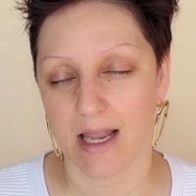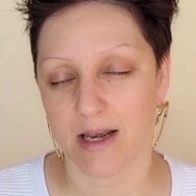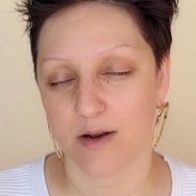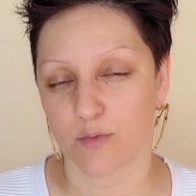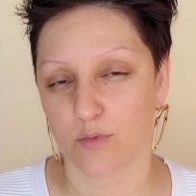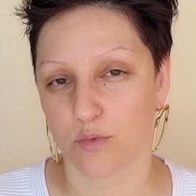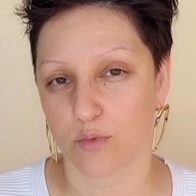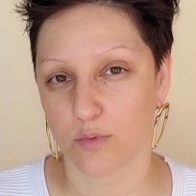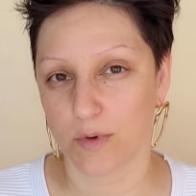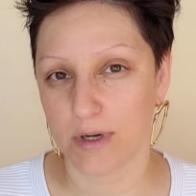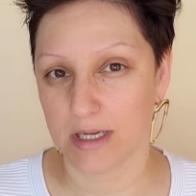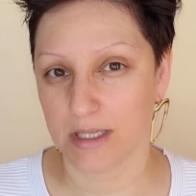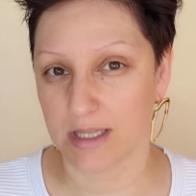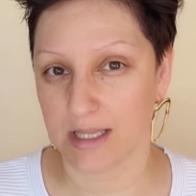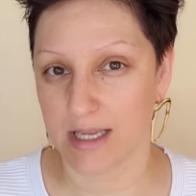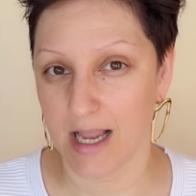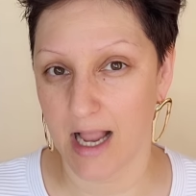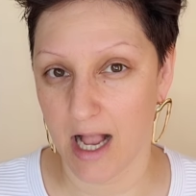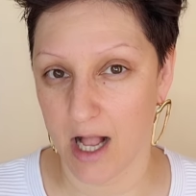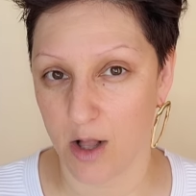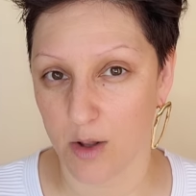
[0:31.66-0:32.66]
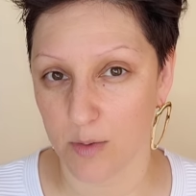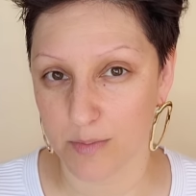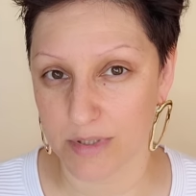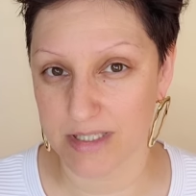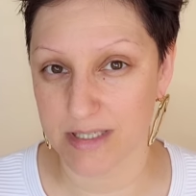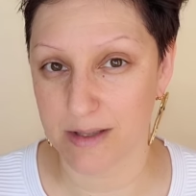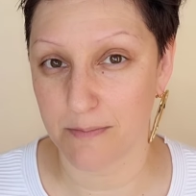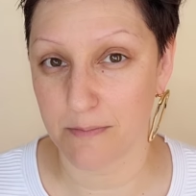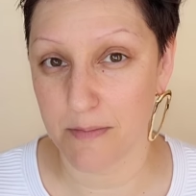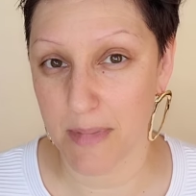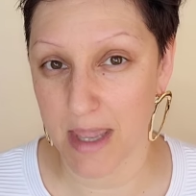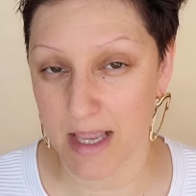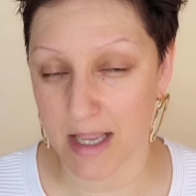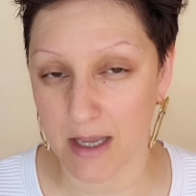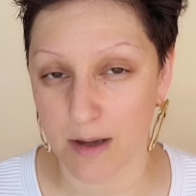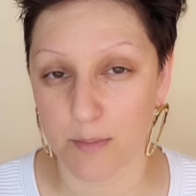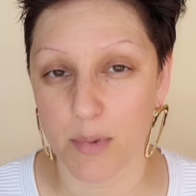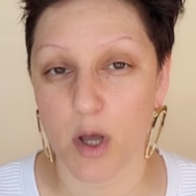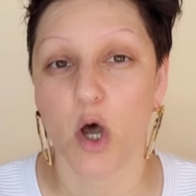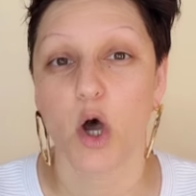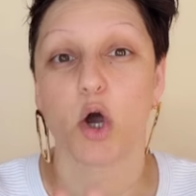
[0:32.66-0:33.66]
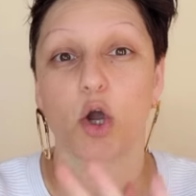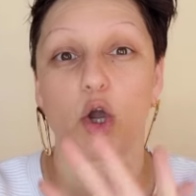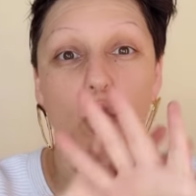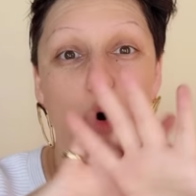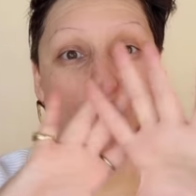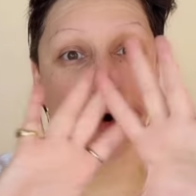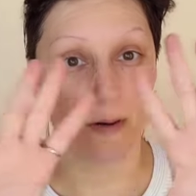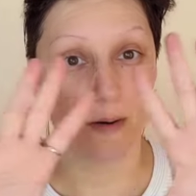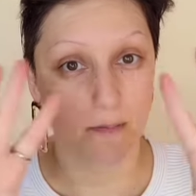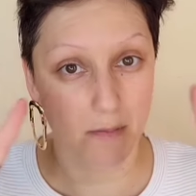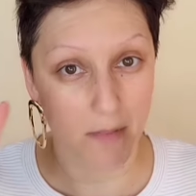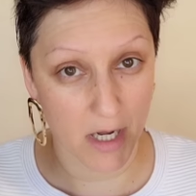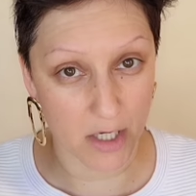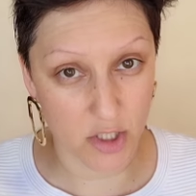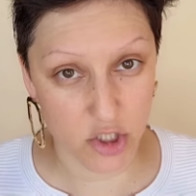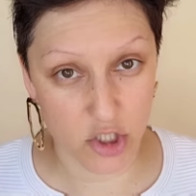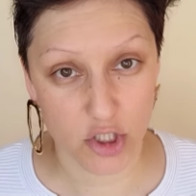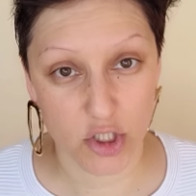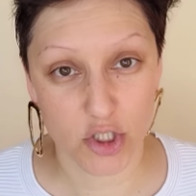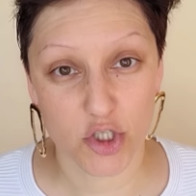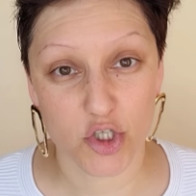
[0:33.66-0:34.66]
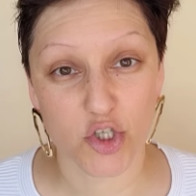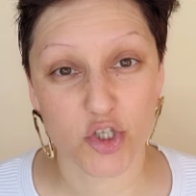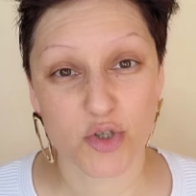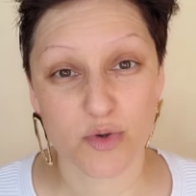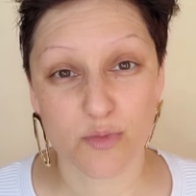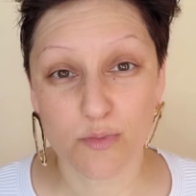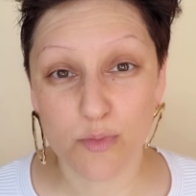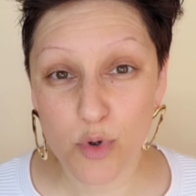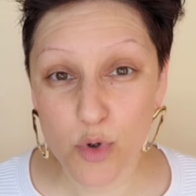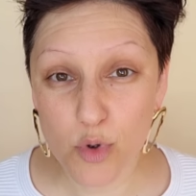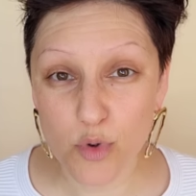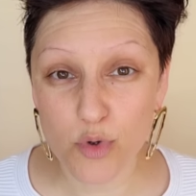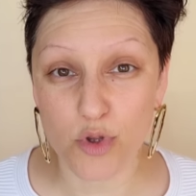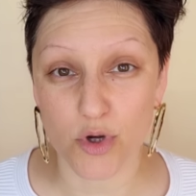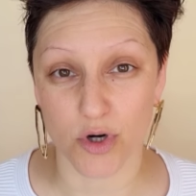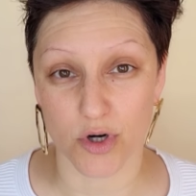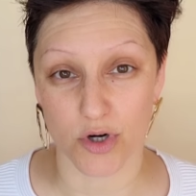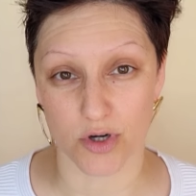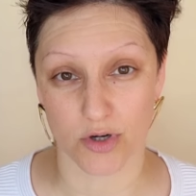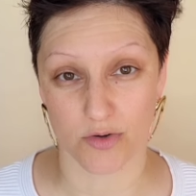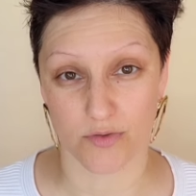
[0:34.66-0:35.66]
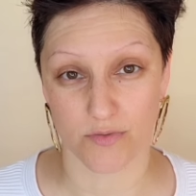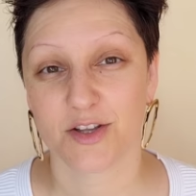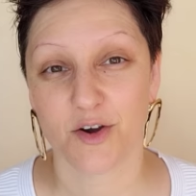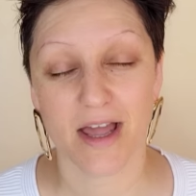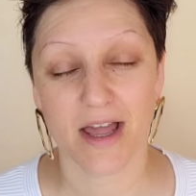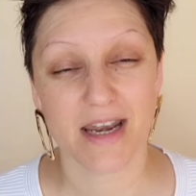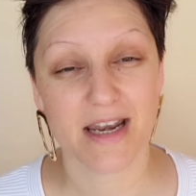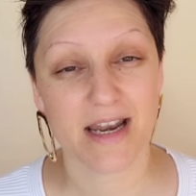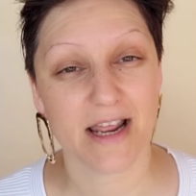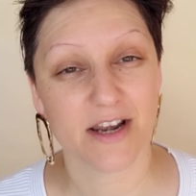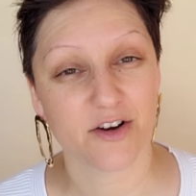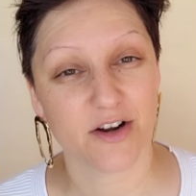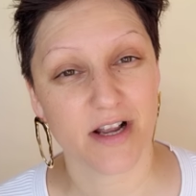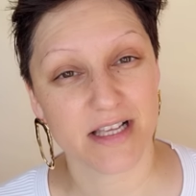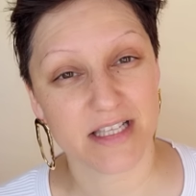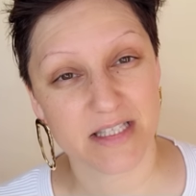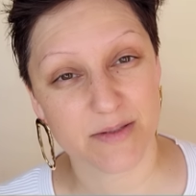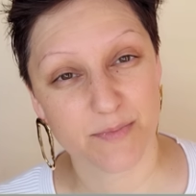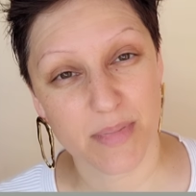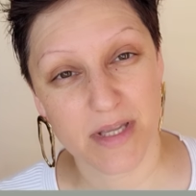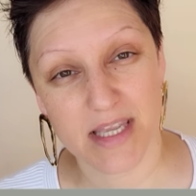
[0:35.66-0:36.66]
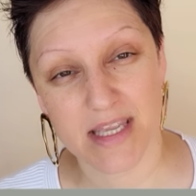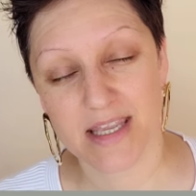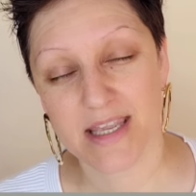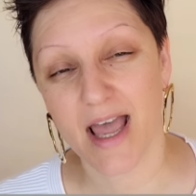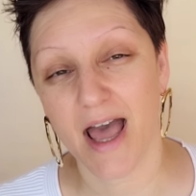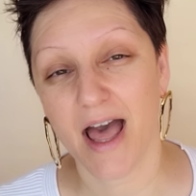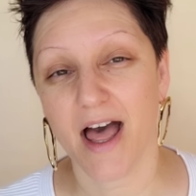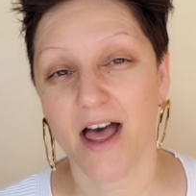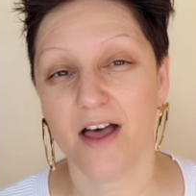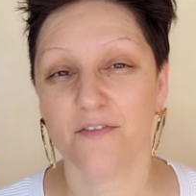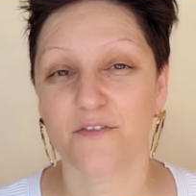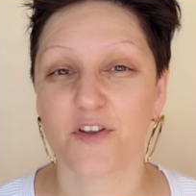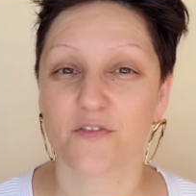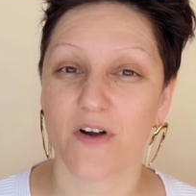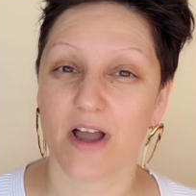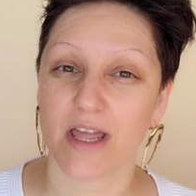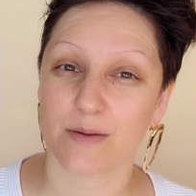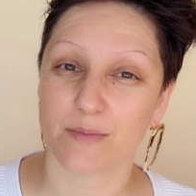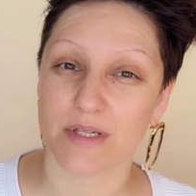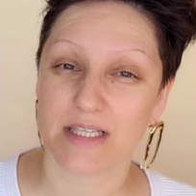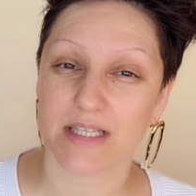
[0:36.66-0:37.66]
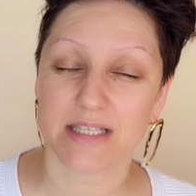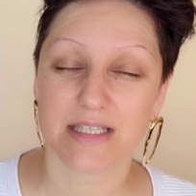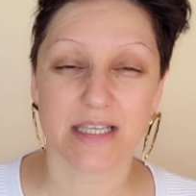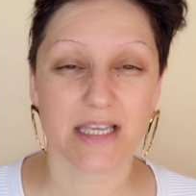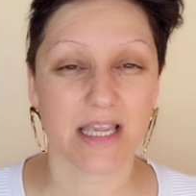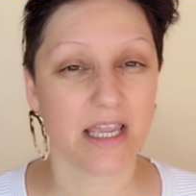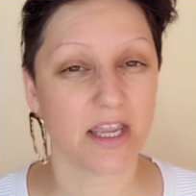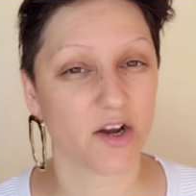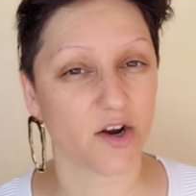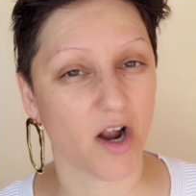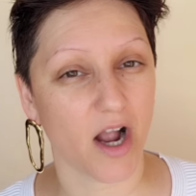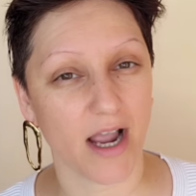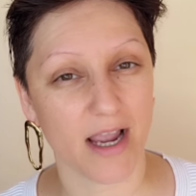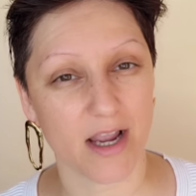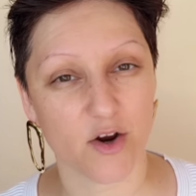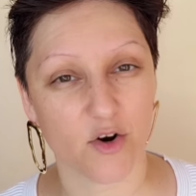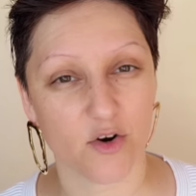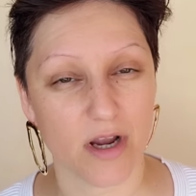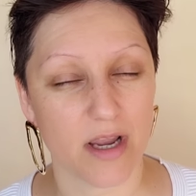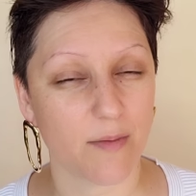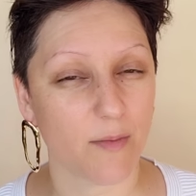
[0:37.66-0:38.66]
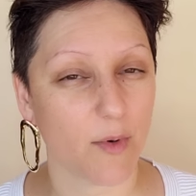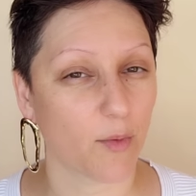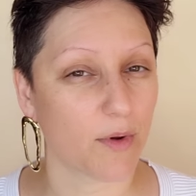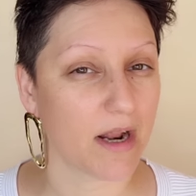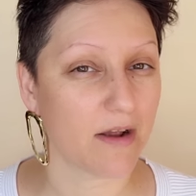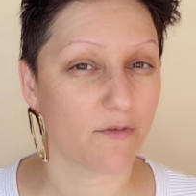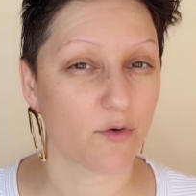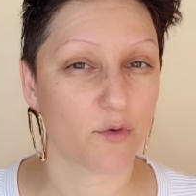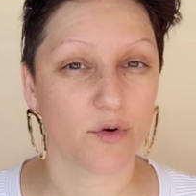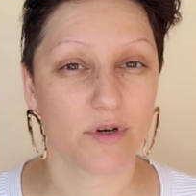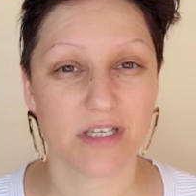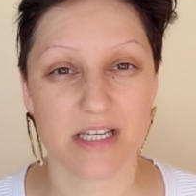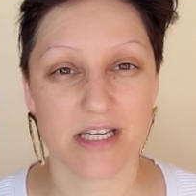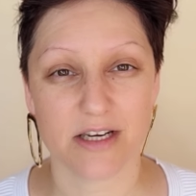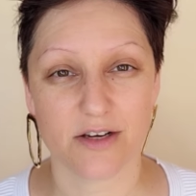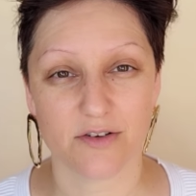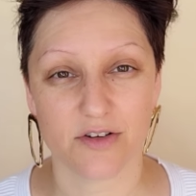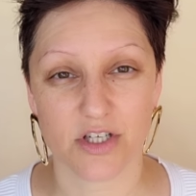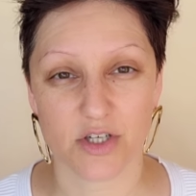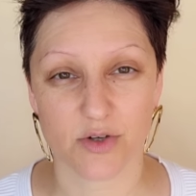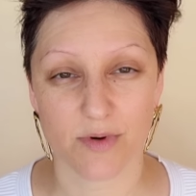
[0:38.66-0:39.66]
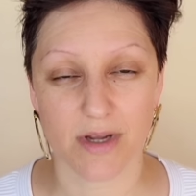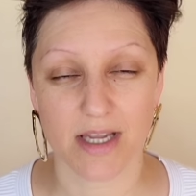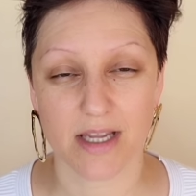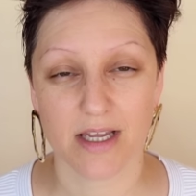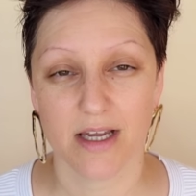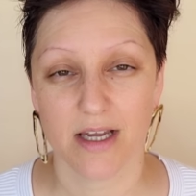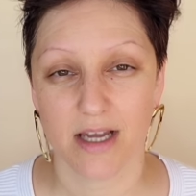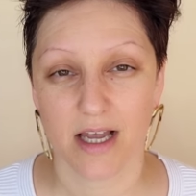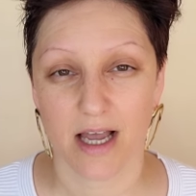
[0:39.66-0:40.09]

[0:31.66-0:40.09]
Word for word: And it really helps the makeup go on much smoother. Go ahead and add your SPF, your vitamin C, your eye cream, or whatever routine you're doing.